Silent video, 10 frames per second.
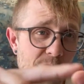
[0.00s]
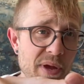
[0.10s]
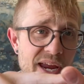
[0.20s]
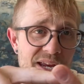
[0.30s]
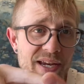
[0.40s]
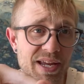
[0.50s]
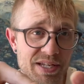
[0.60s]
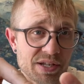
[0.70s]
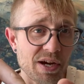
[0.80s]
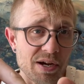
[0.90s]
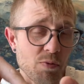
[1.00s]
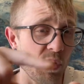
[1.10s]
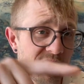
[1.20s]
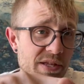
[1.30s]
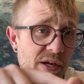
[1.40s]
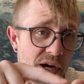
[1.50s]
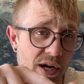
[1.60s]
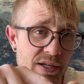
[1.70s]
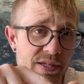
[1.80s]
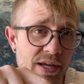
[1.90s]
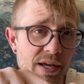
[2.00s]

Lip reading: pain is, what's the cause,